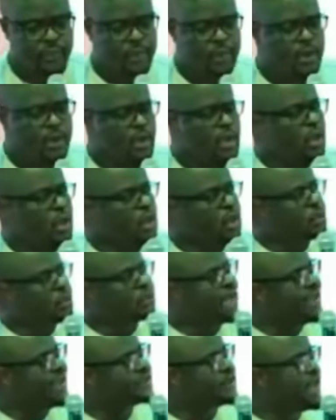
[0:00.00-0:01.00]
Today's
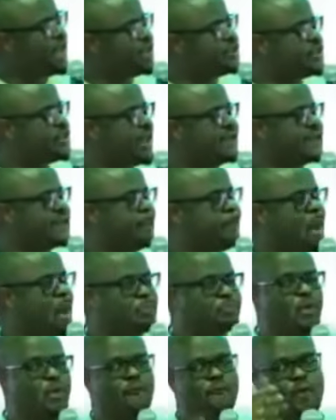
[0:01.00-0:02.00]
lecture is about
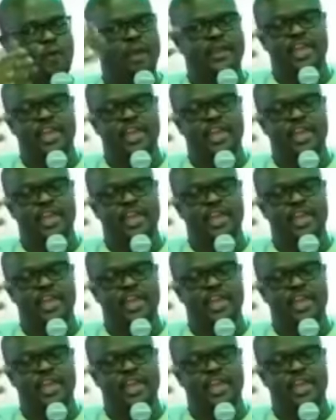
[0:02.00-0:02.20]
provoking your